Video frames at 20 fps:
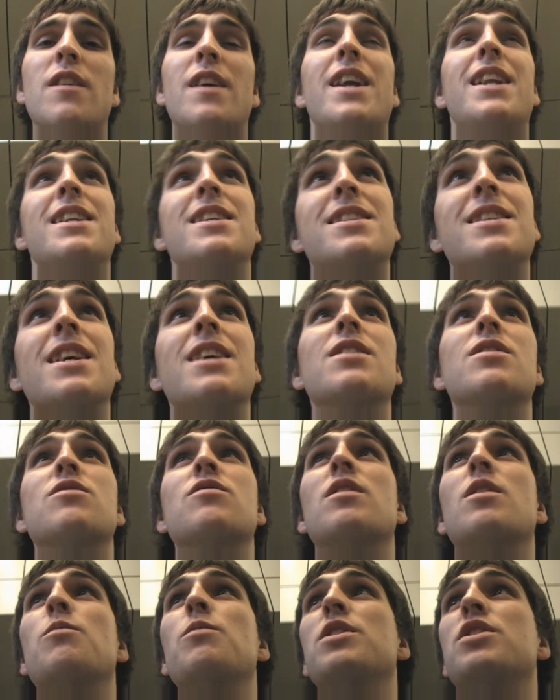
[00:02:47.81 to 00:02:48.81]
86th
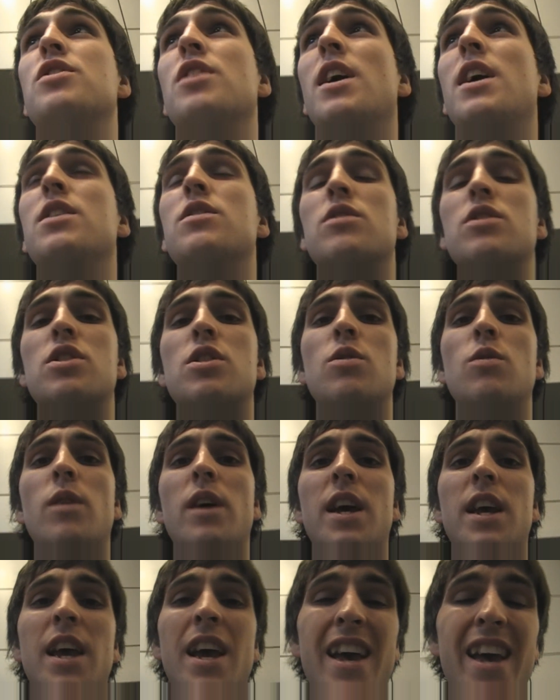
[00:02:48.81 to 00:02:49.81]
Street we changed it to
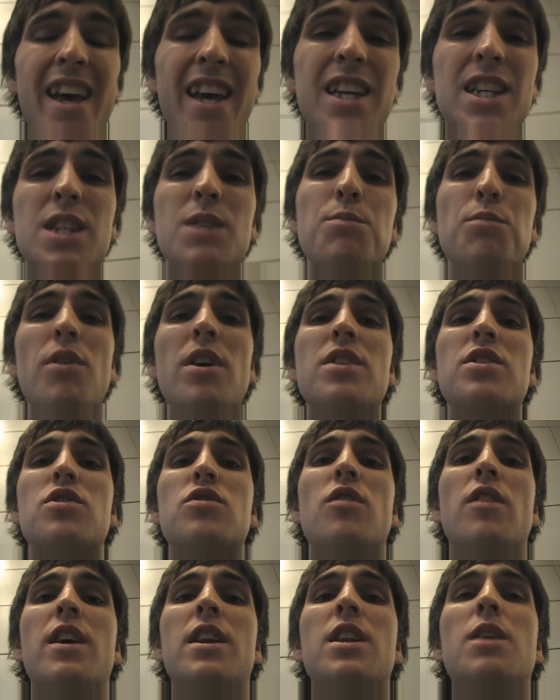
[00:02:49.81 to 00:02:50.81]
a
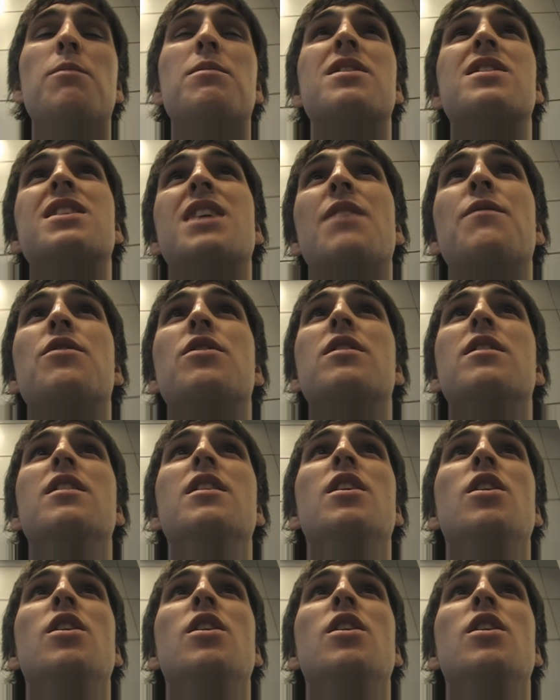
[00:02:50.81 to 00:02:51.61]
express train, number 7,